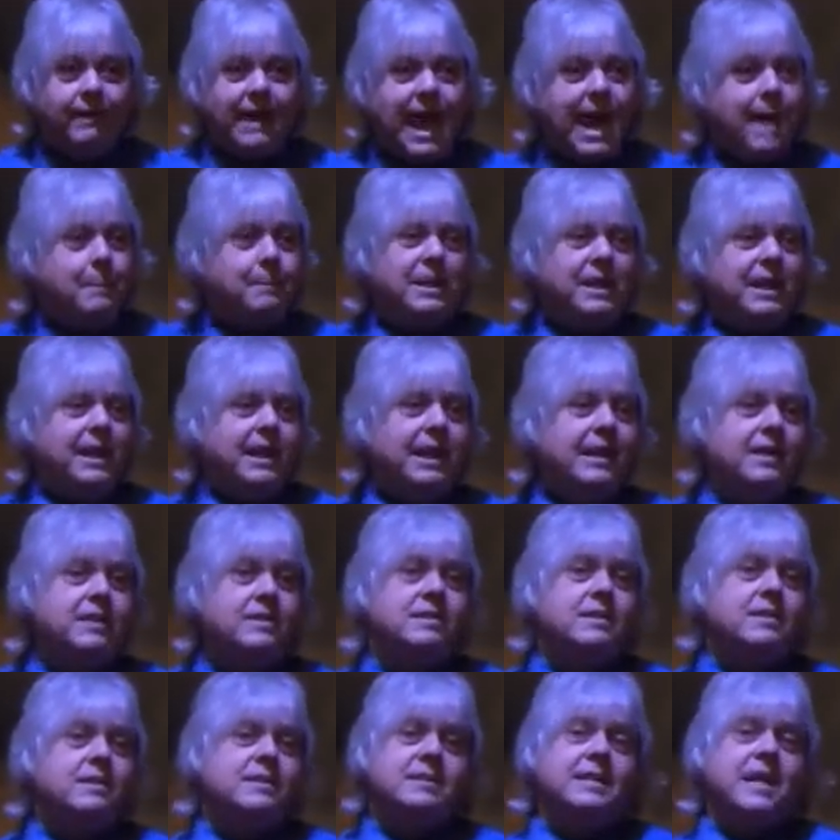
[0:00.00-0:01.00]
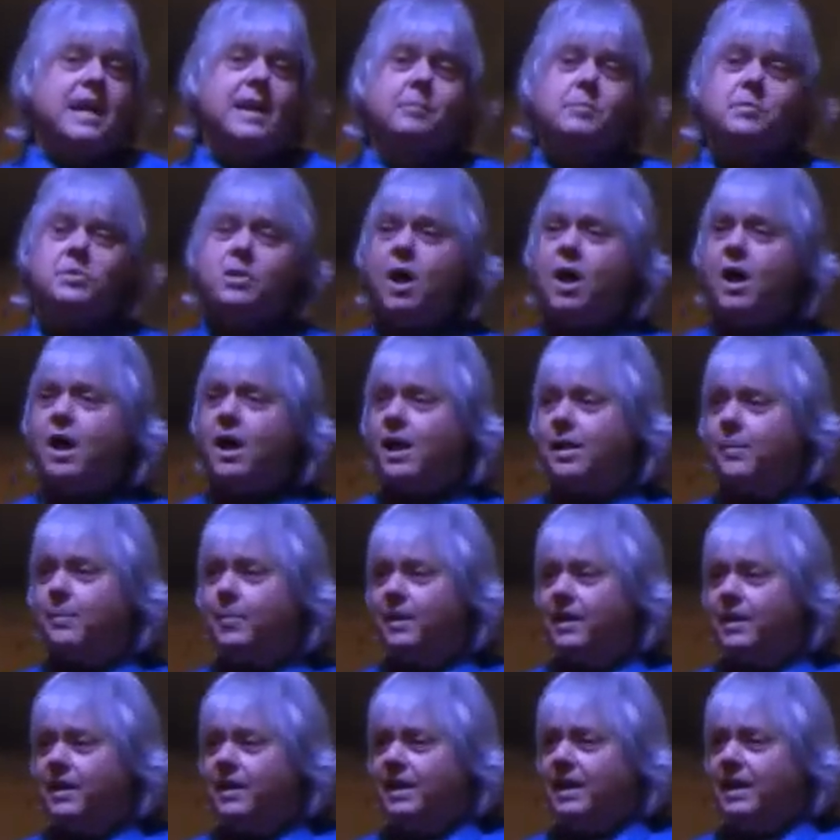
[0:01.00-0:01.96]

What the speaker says: happening at the same time